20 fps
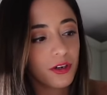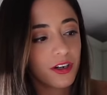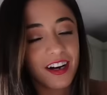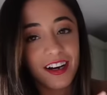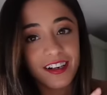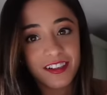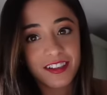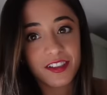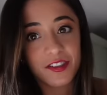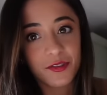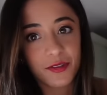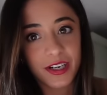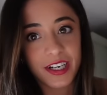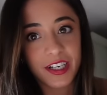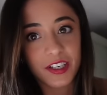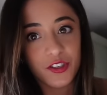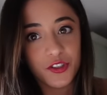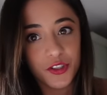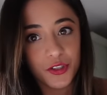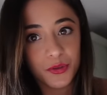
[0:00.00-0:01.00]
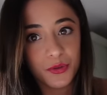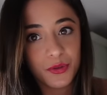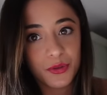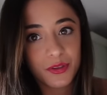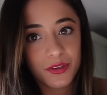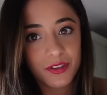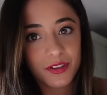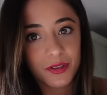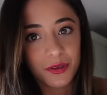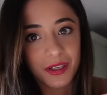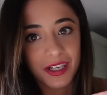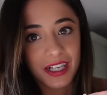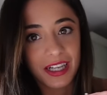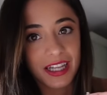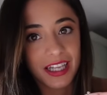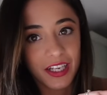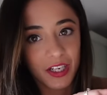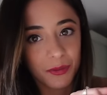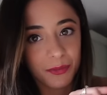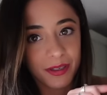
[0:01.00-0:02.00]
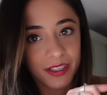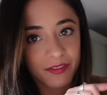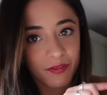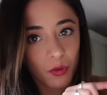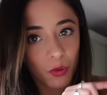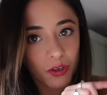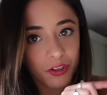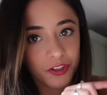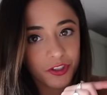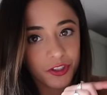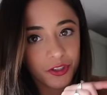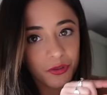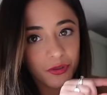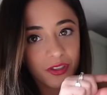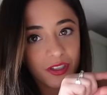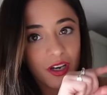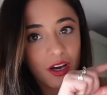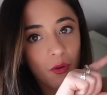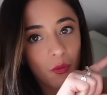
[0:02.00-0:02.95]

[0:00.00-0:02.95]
concentrated juice, so like a little bit of orange juice,